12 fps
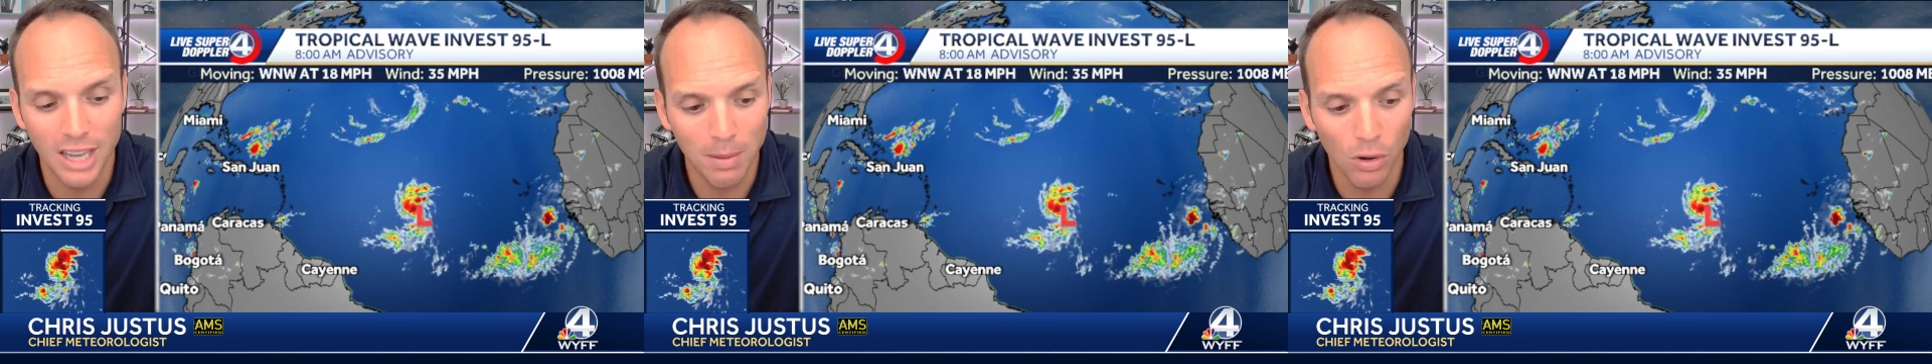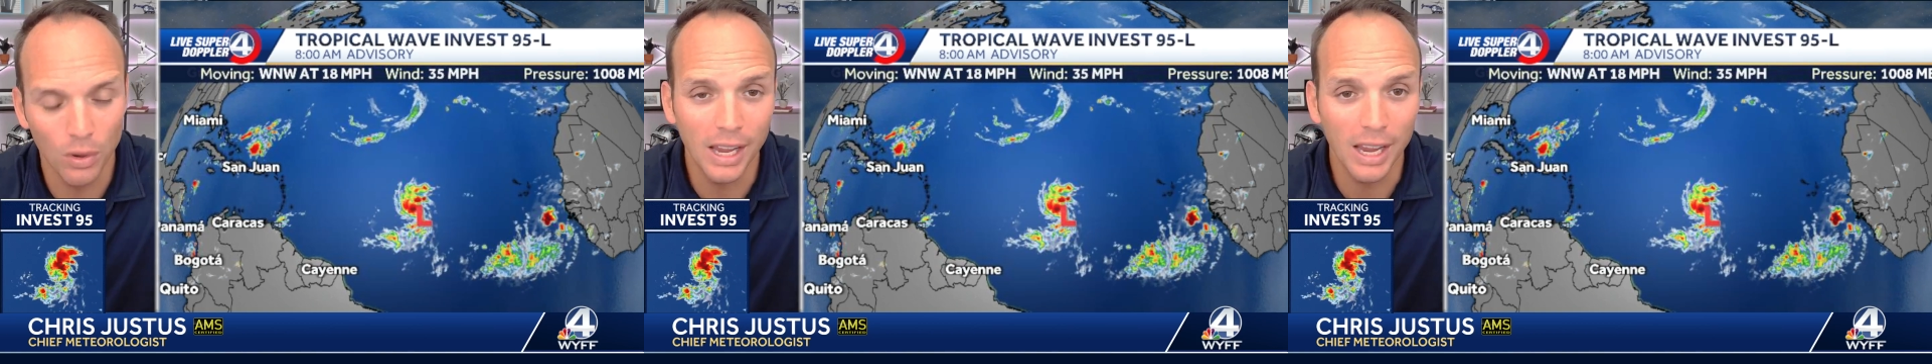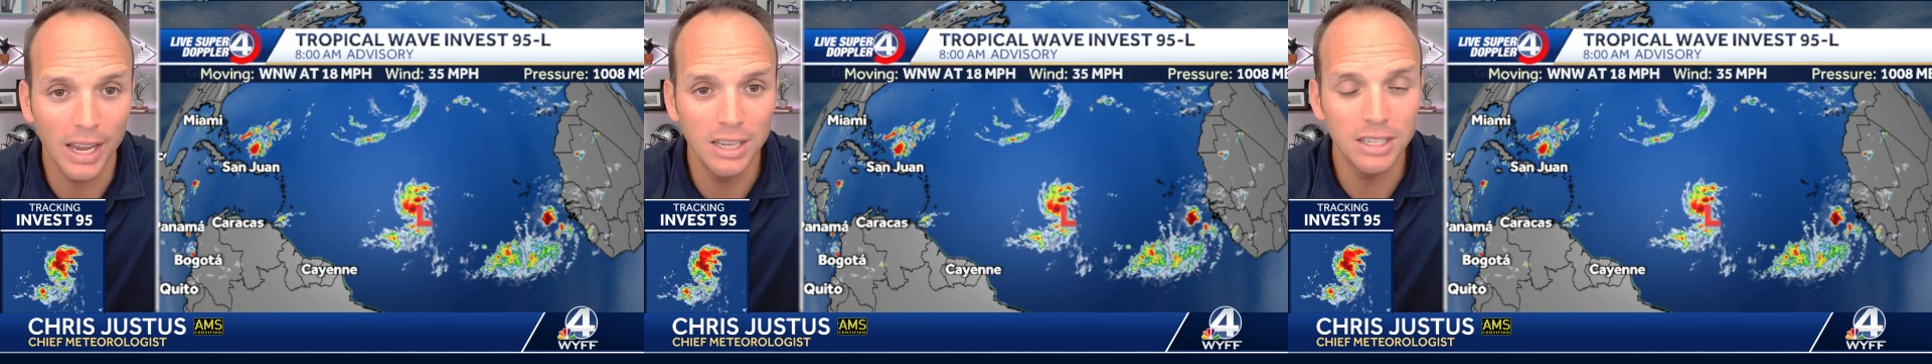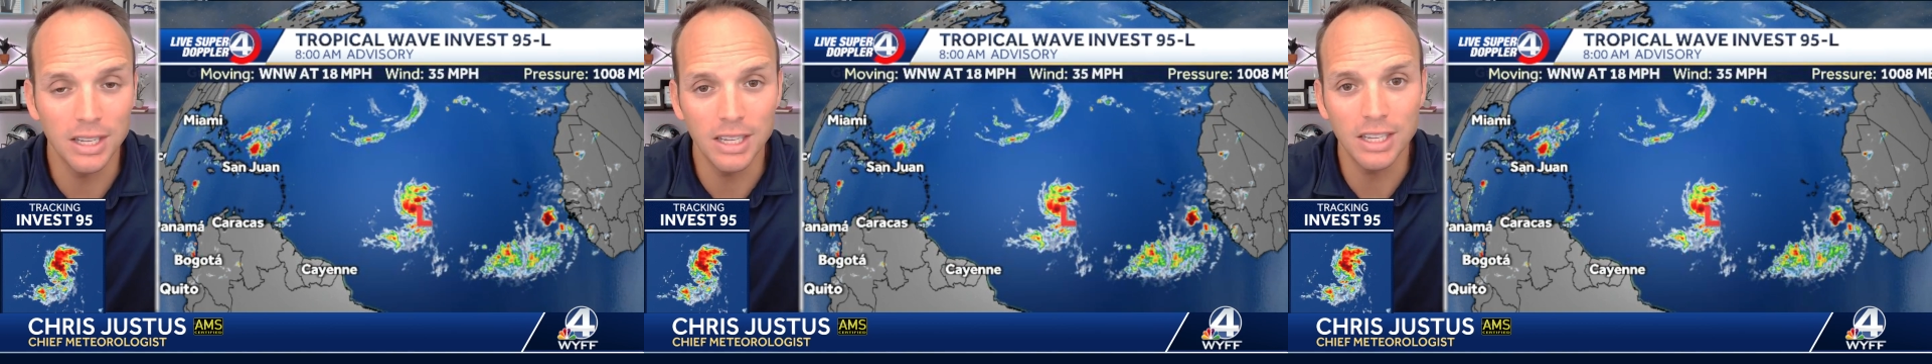hurricanes
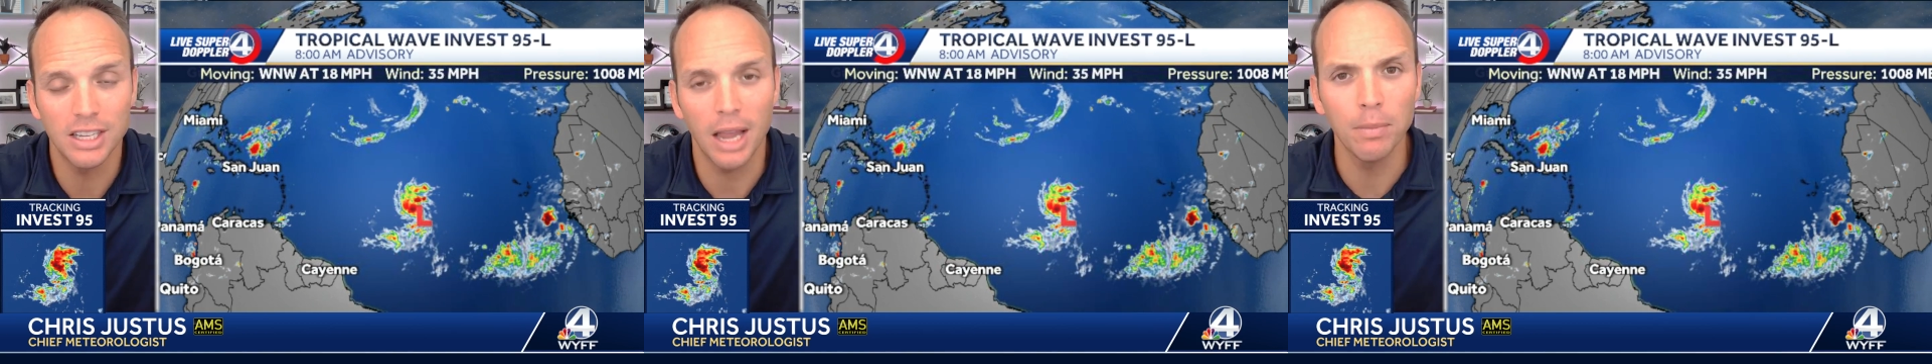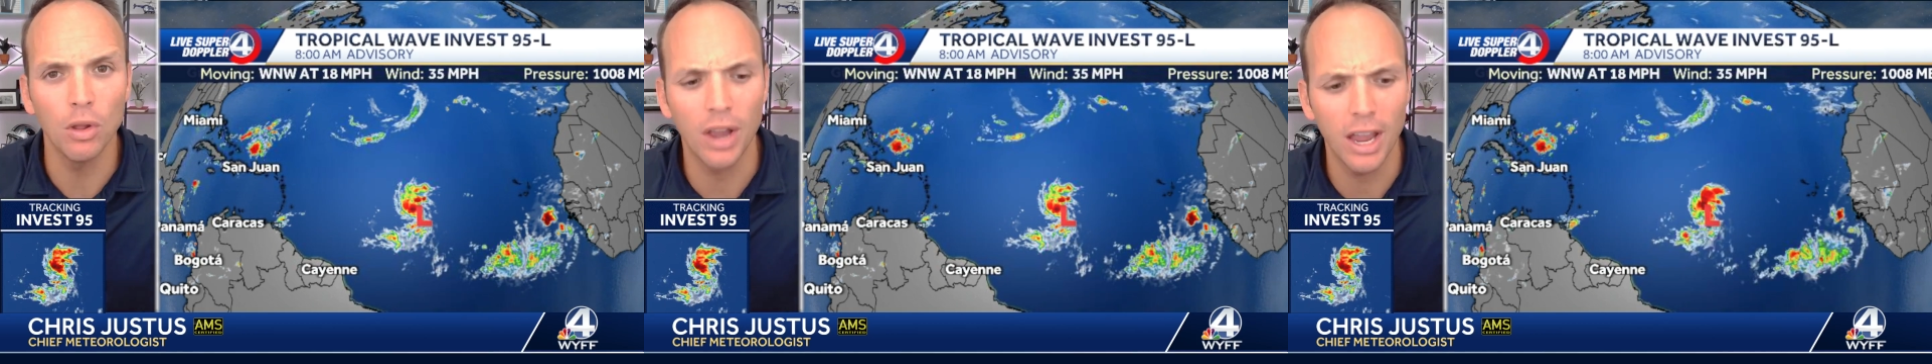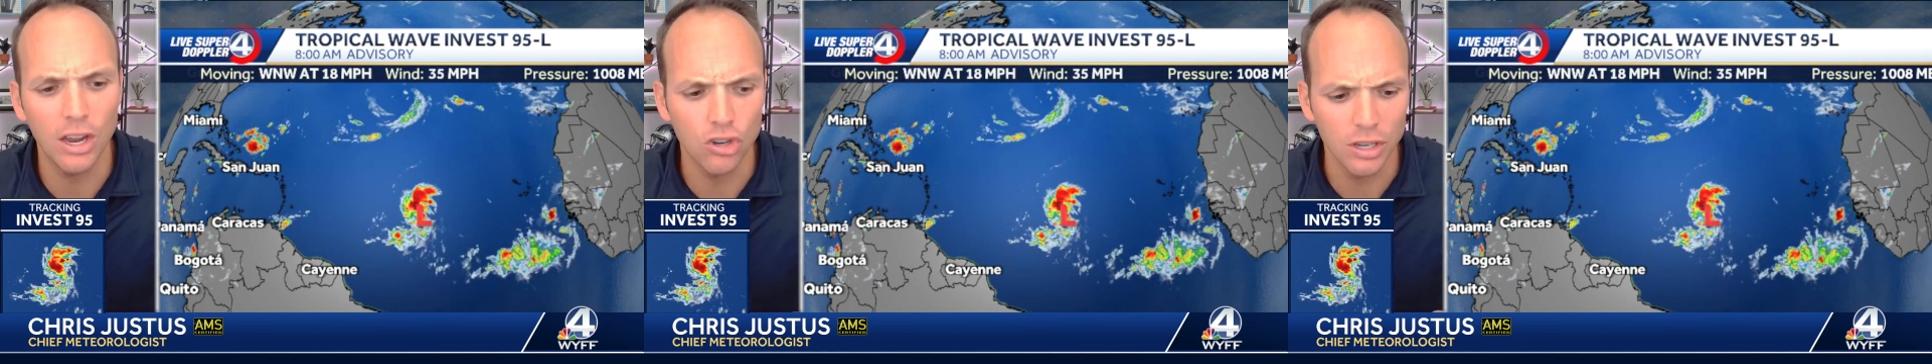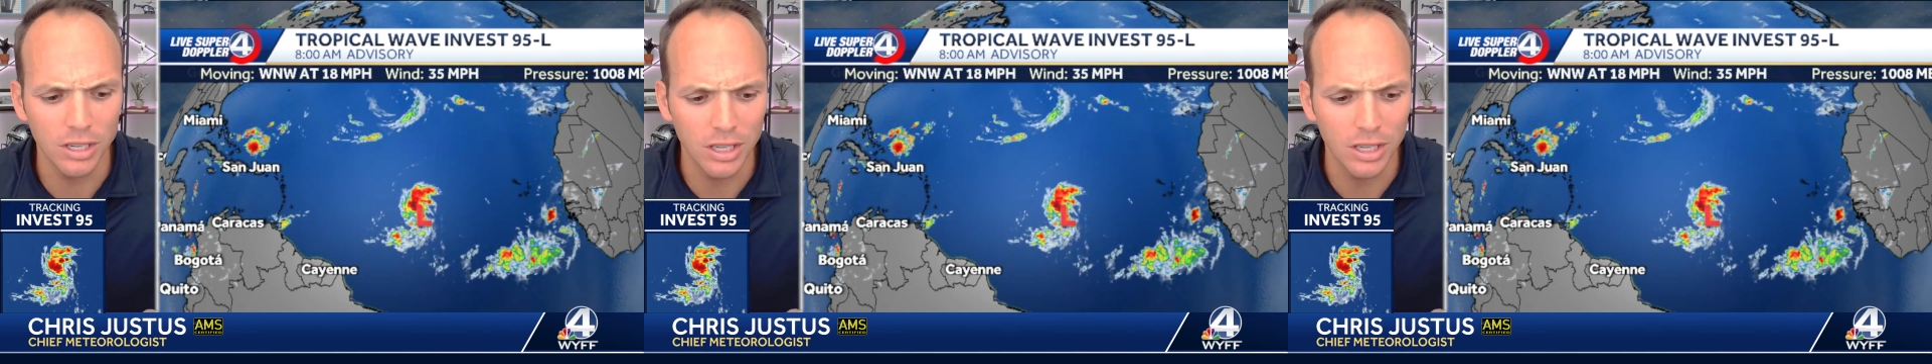in these same locations,